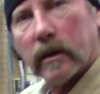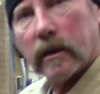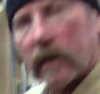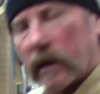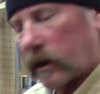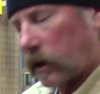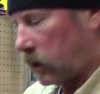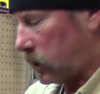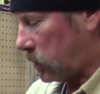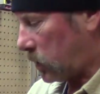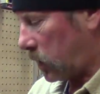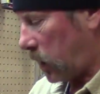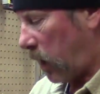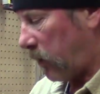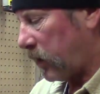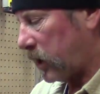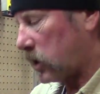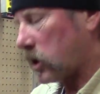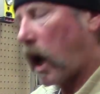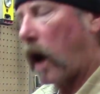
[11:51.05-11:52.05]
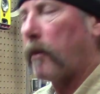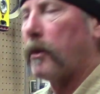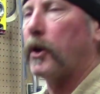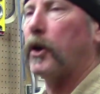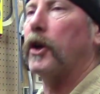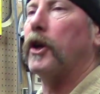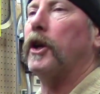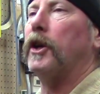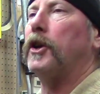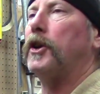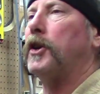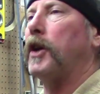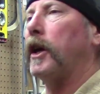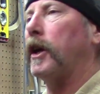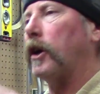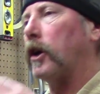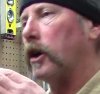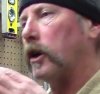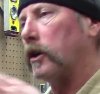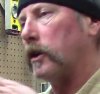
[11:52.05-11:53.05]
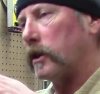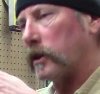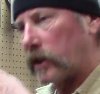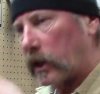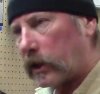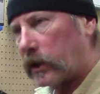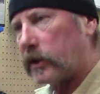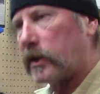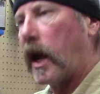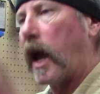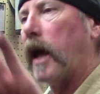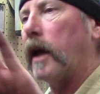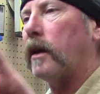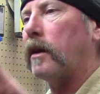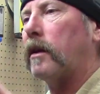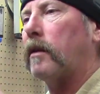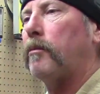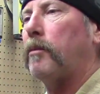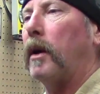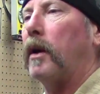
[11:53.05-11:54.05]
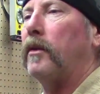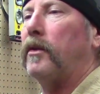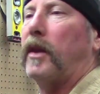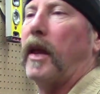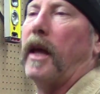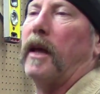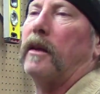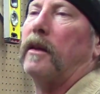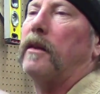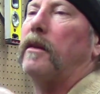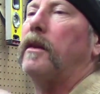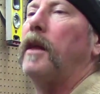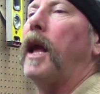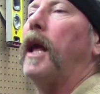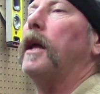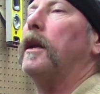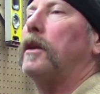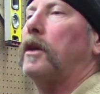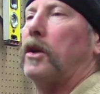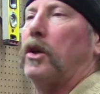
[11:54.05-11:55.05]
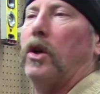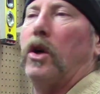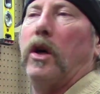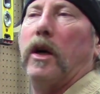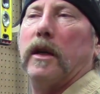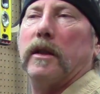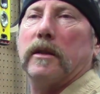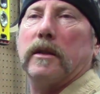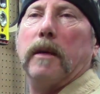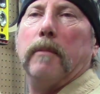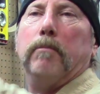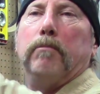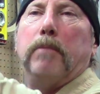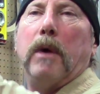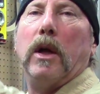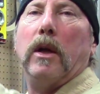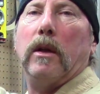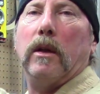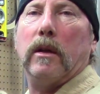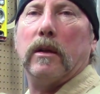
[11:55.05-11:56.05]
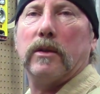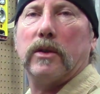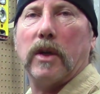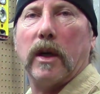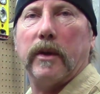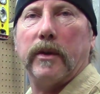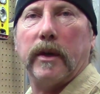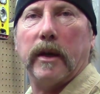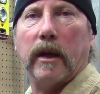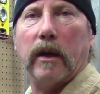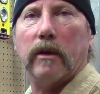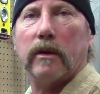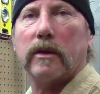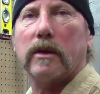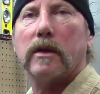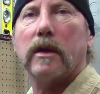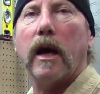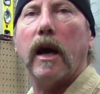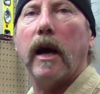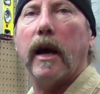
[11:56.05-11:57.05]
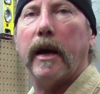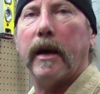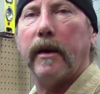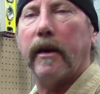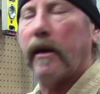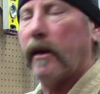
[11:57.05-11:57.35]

Because every time you get a dinger, there's a dent, but that dent caused a bulge on the outside.